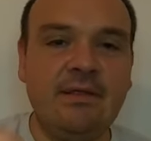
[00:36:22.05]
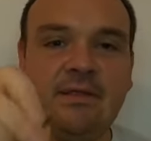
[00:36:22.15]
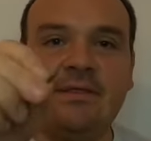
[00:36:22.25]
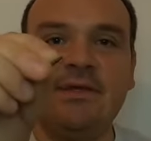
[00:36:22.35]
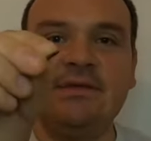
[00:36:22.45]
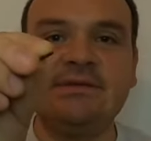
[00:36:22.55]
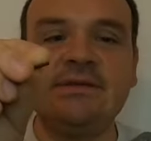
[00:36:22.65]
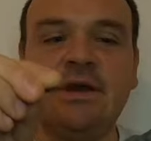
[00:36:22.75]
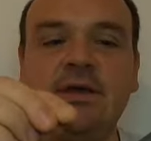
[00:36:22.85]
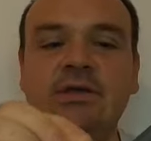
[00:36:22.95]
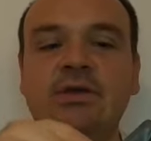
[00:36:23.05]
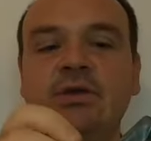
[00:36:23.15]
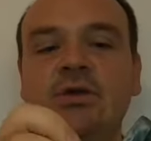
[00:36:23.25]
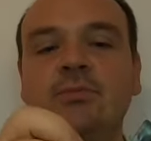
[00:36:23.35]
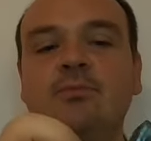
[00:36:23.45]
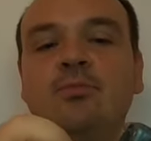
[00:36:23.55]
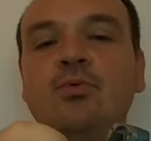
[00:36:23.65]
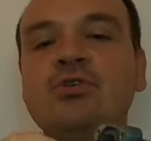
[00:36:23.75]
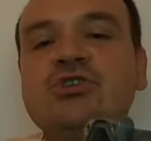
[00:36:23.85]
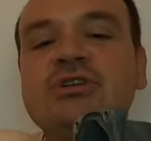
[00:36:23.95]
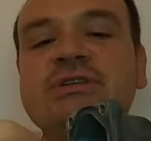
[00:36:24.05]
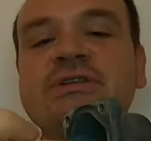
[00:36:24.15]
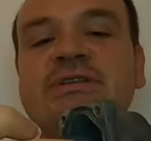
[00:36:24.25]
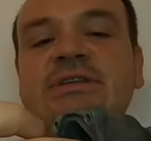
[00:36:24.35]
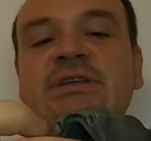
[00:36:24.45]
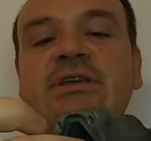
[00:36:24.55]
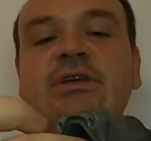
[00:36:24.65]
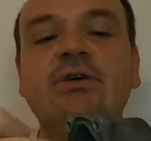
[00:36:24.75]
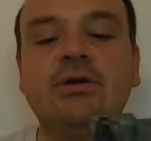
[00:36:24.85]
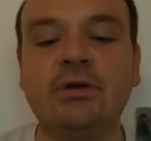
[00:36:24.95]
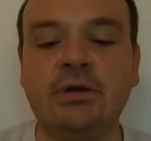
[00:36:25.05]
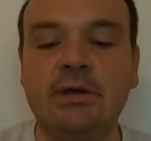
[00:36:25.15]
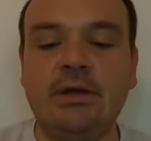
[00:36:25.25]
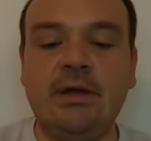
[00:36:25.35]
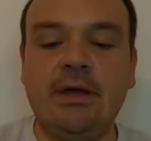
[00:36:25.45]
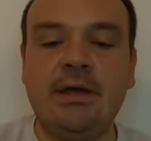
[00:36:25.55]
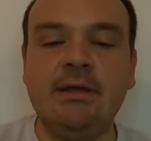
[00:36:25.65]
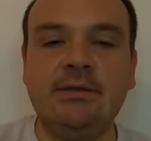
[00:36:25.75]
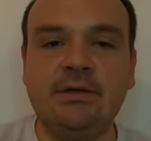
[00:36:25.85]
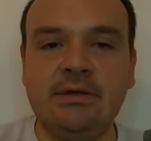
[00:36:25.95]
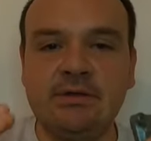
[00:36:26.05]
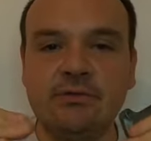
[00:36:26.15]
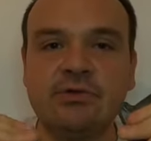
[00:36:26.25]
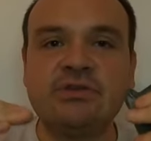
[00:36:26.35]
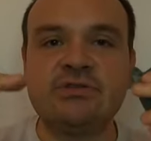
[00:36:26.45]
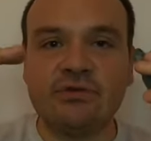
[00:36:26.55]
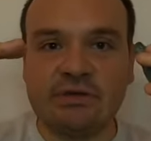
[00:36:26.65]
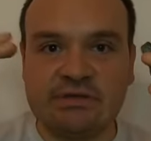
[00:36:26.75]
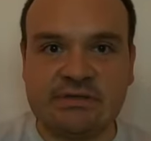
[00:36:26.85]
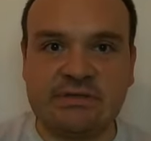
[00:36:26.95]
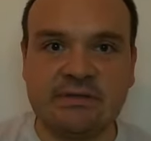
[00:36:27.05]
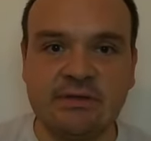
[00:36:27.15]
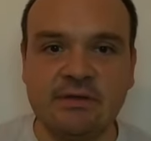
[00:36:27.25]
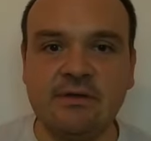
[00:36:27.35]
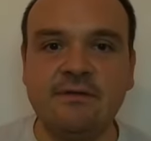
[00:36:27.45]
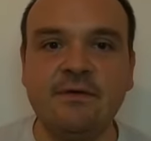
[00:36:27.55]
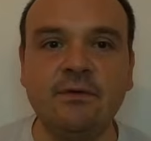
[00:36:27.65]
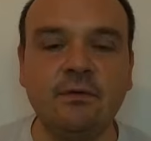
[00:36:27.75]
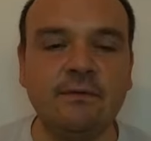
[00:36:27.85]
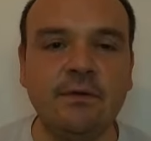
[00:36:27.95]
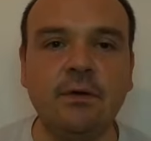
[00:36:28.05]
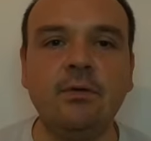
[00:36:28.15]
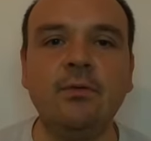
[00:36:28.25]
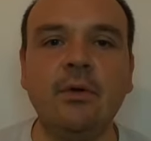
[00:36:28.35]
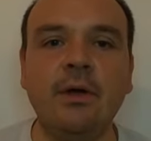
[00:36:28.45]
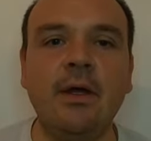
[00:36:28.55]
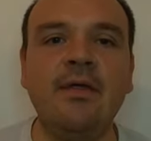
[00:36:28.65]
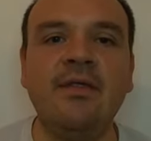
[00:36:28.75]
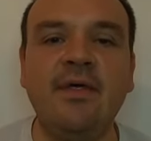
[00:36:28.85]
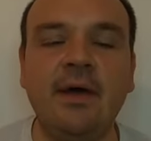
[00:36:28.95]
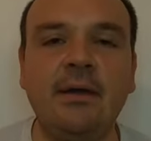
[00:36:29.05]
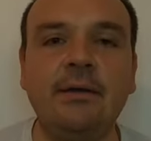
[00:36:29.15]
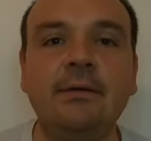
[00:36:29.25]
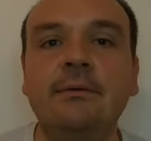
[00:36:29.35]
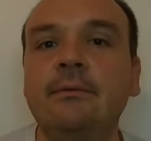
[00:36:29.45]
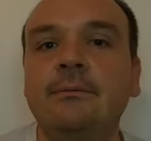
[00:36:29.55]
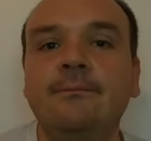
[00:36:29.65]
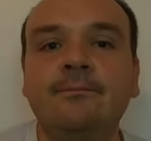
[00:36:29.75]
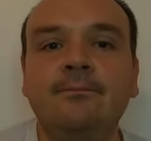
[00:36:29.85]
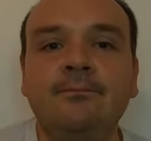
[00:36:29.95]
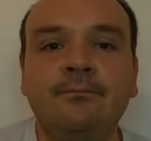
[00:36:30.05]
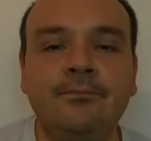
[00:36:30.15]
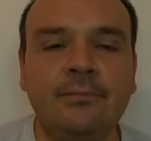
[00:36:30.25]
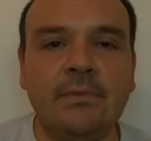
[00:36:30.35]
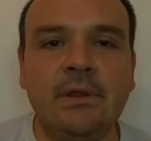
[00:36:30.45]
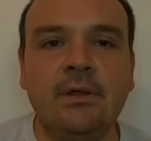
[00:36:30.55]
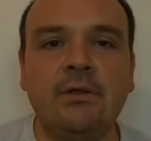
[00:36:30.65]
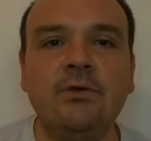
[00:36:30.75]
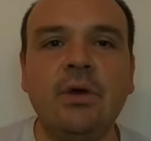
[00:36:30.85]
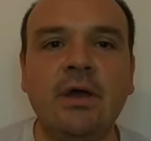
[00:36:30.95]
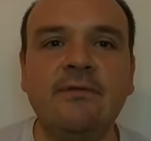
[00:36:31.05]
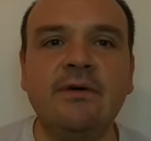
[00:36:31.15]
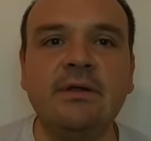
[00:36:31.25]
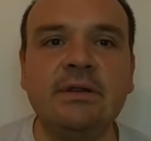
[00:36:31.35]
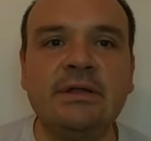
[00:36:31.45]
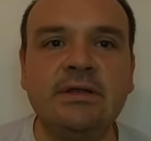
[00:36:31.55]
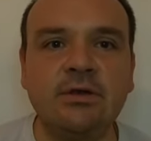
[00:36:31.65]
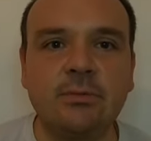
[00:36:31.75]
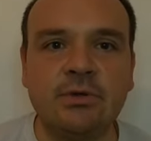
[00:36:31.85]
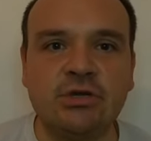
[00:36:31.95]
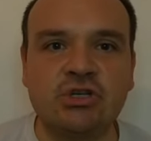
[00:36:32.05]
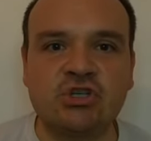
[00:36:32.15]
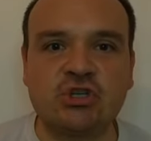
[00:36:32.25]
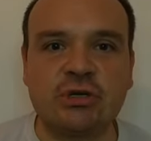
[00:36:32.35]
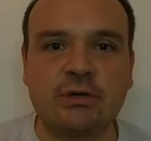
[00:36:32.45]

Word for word: this guy here pushes here and it restricts the fuel flow and then you have a linear mixture.